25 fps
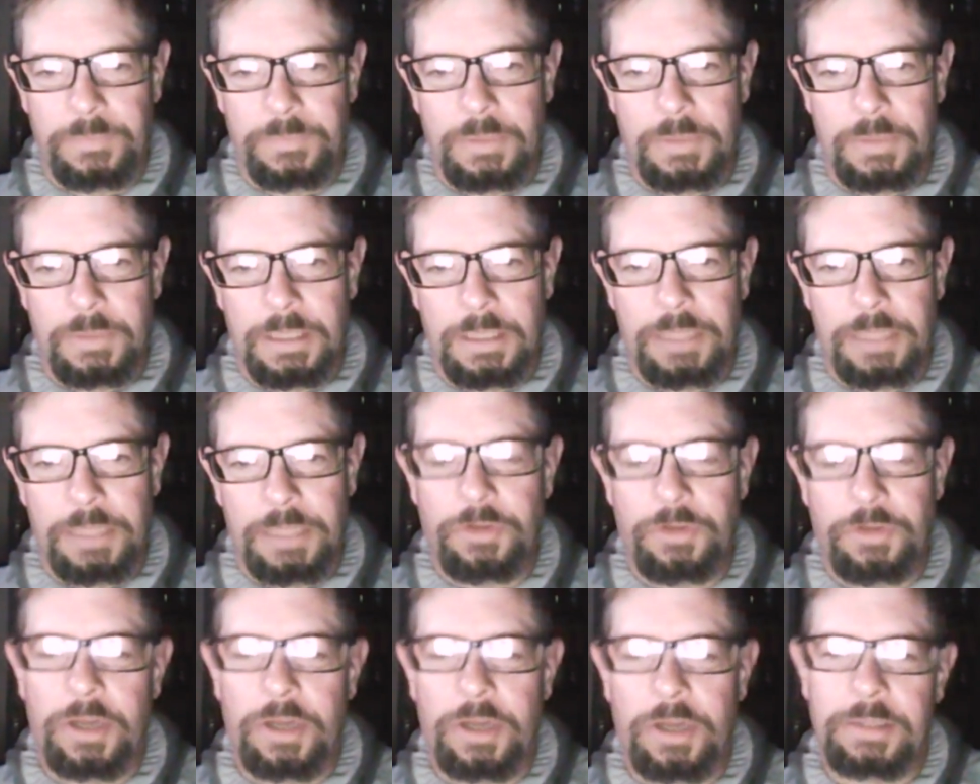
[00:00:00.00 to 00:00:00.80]
I
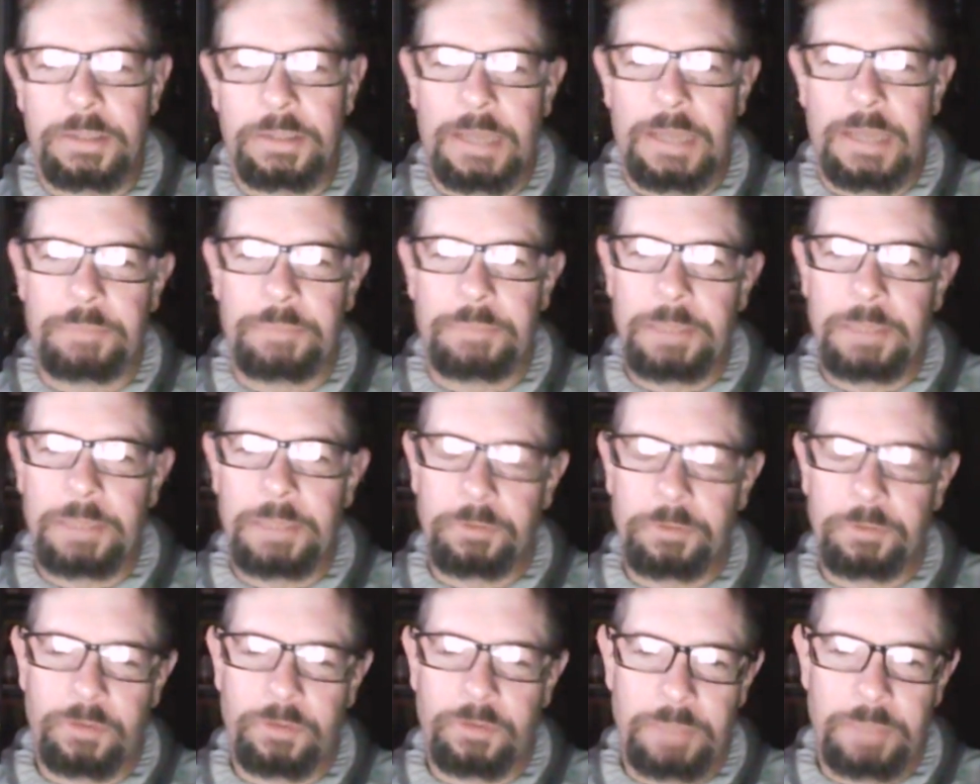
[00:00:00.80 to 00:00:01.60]
thought that
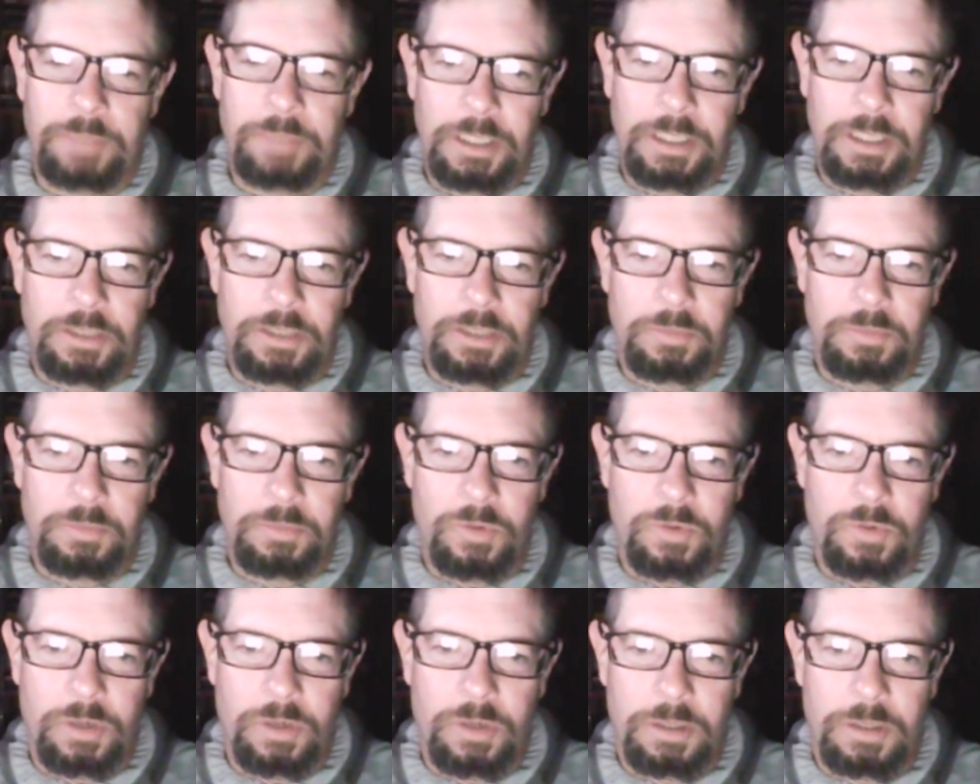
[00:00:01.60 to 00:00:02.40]
people should be a little
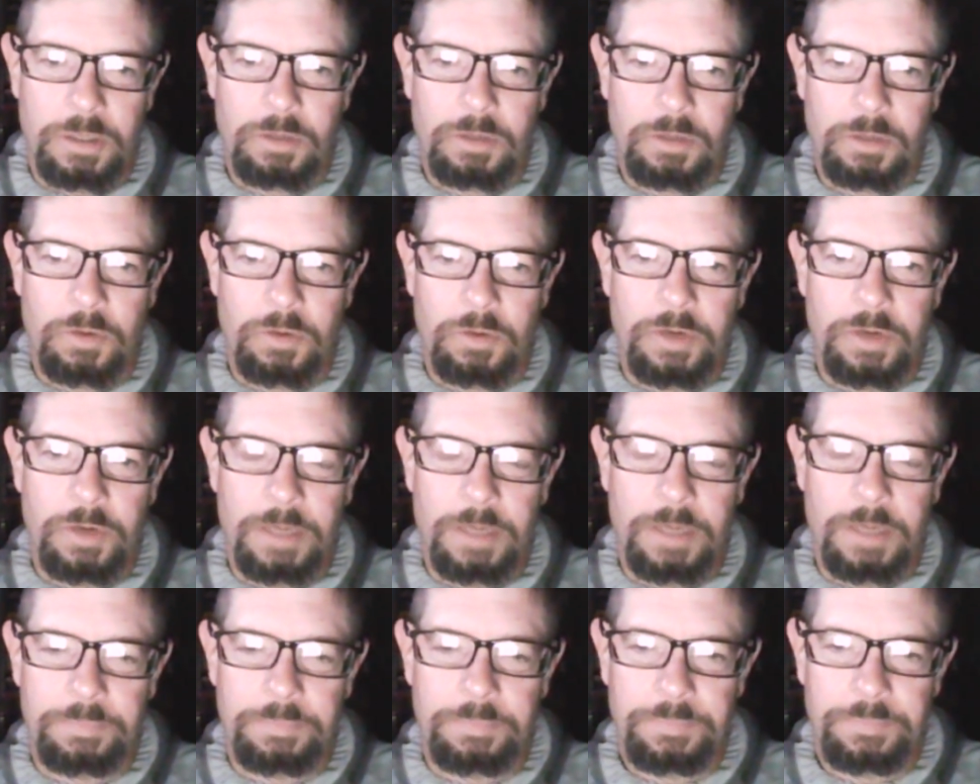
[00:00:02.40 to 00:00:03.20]
more grown
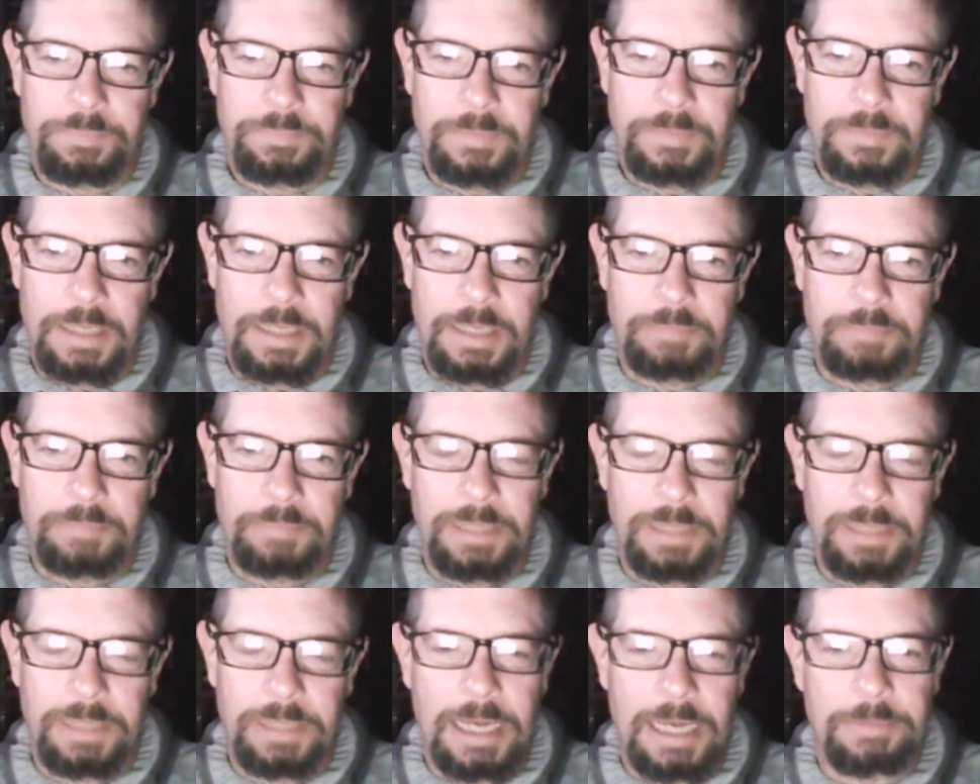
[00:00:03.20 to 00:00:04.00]
up and
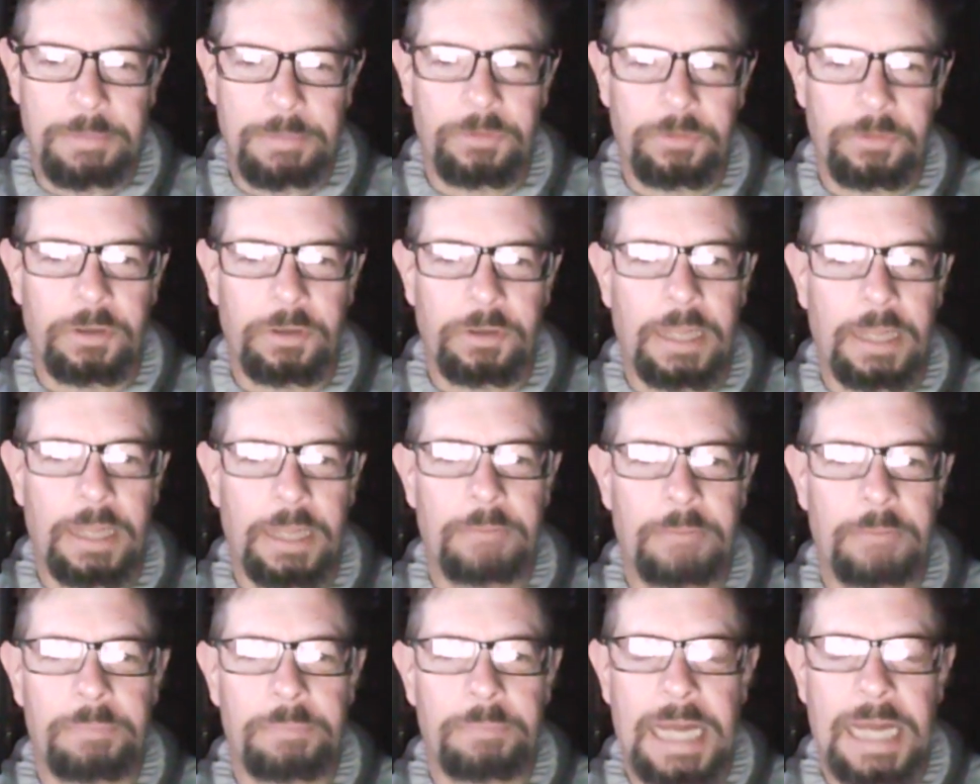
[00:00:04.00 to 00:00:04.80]
be able to
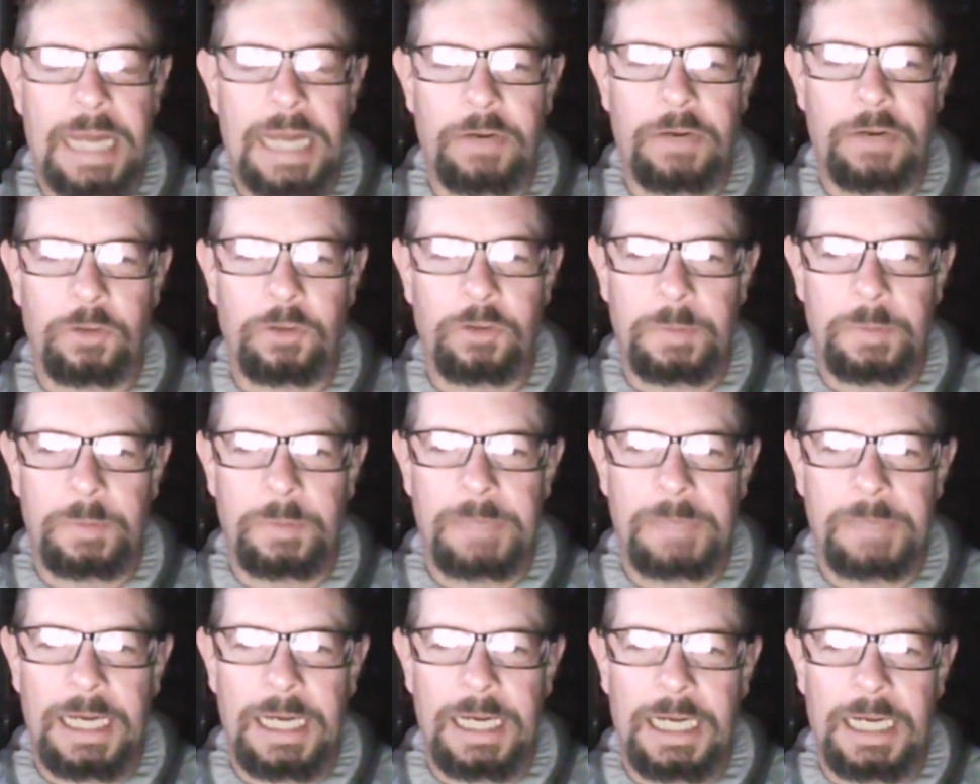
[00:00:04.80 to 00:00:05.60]
let bygones be
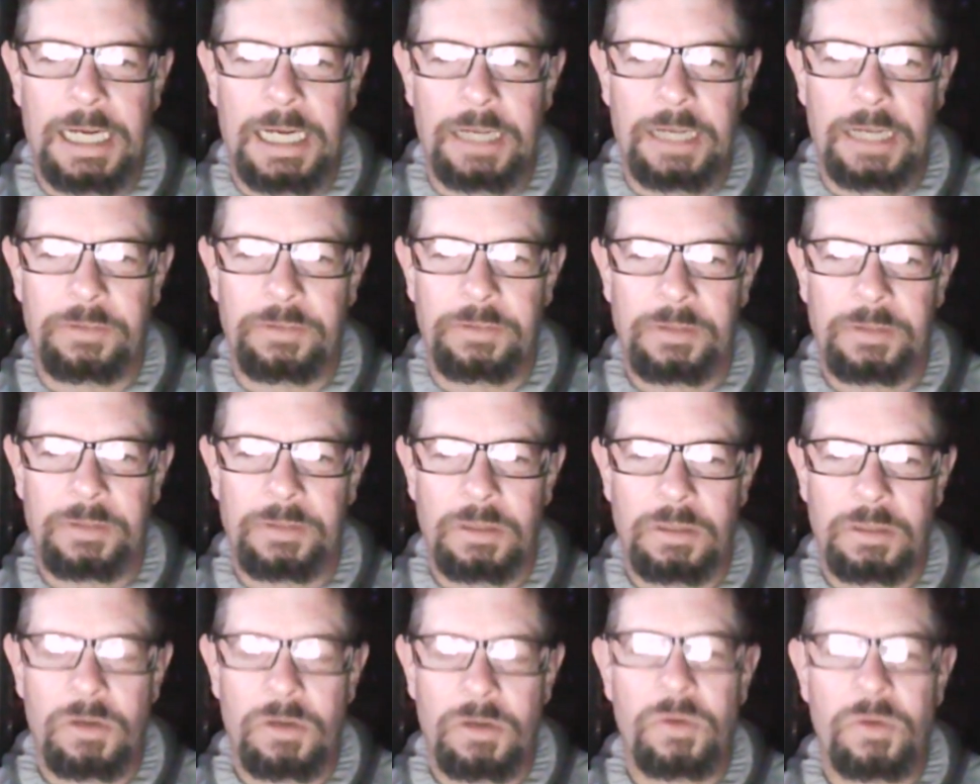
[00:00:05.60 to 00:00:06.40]
bygones.
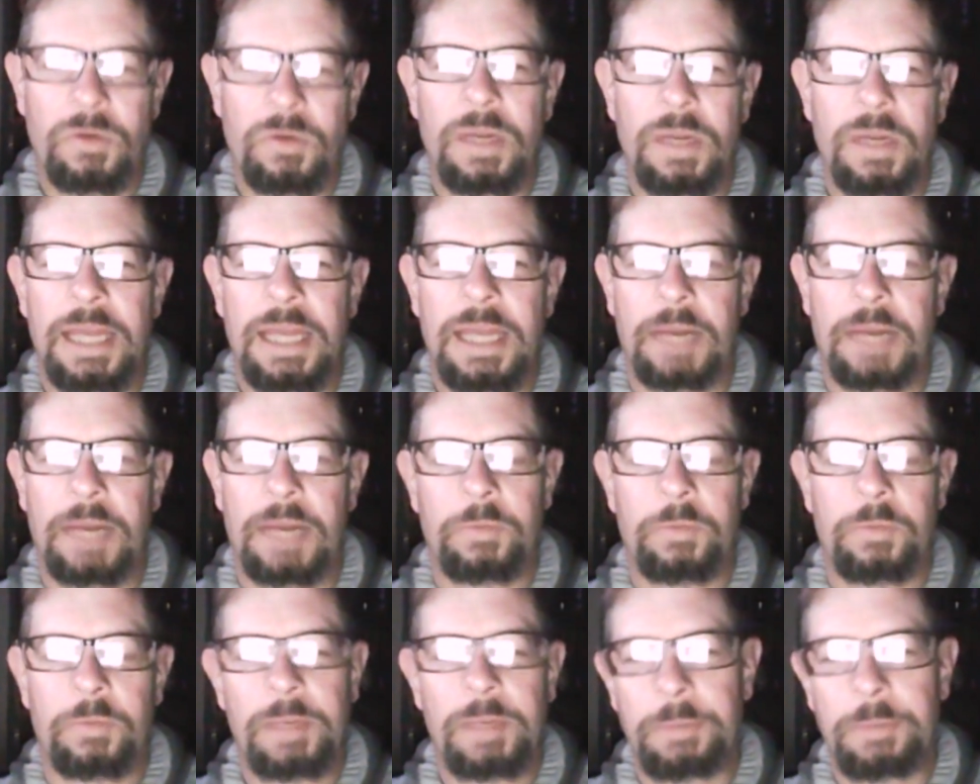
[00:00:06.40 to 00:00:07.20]
Oh, heck,
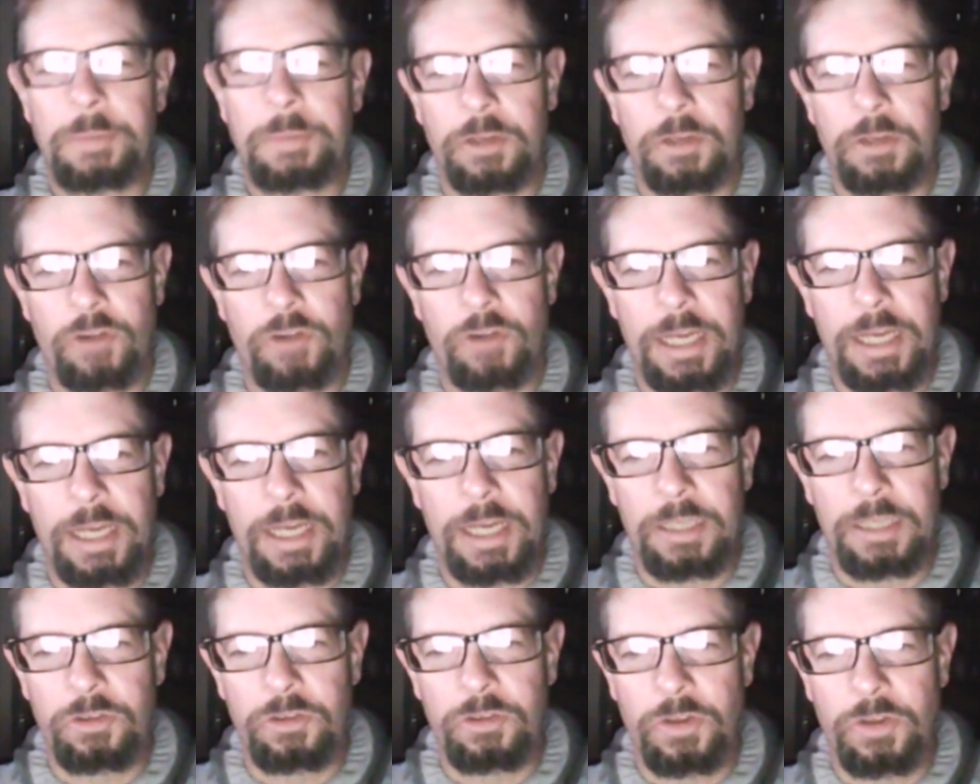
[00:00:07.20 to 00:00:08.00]
when people are
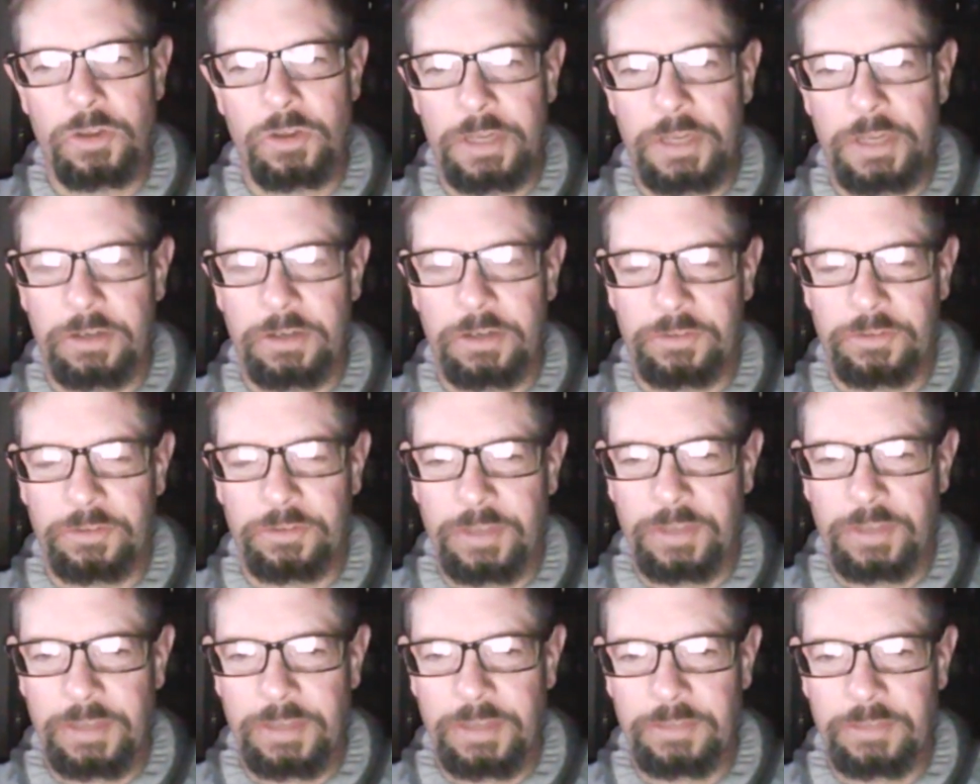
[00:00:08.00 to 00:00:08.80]
drinking, you know they're going to
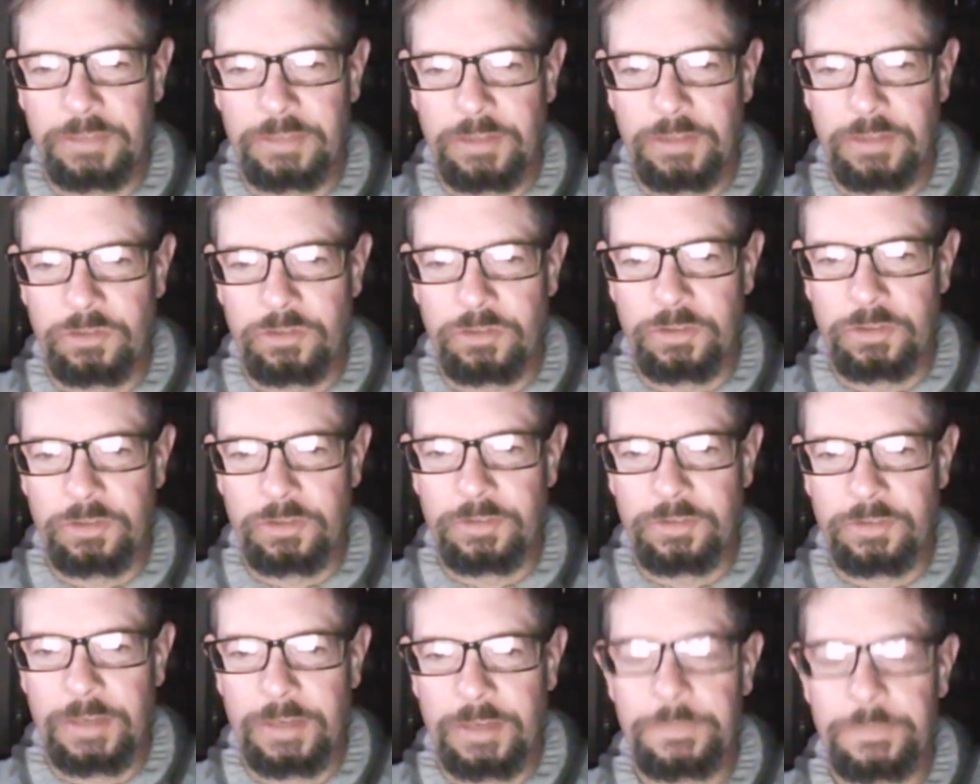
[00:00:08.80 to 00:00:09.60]
say things they shouldn't
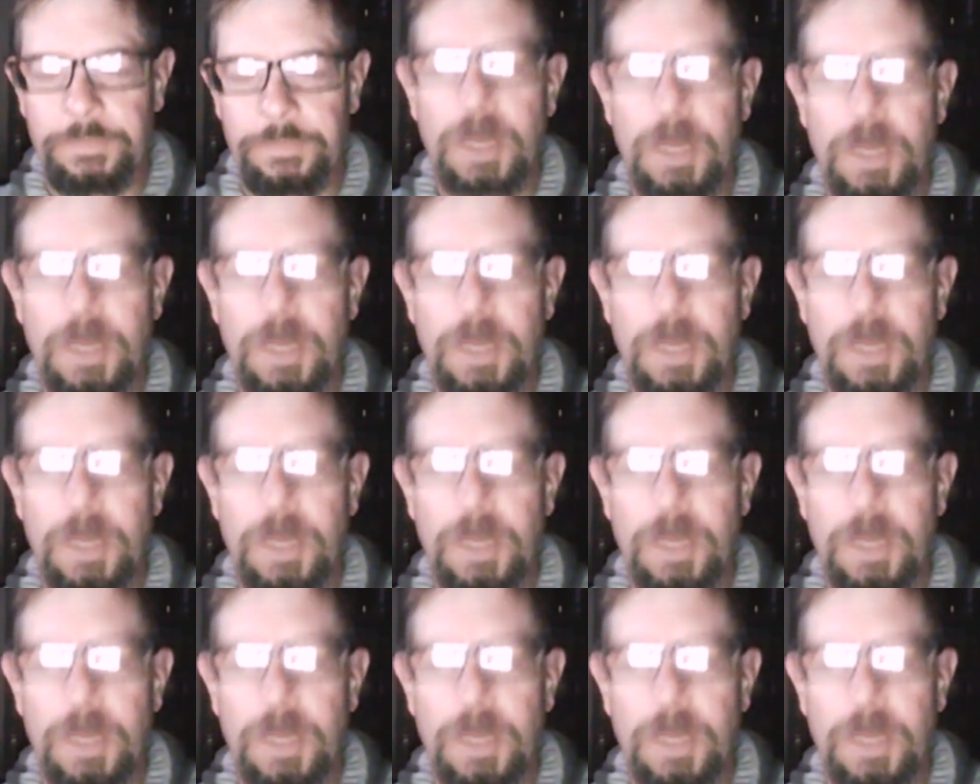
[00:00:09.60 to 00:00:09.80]
say.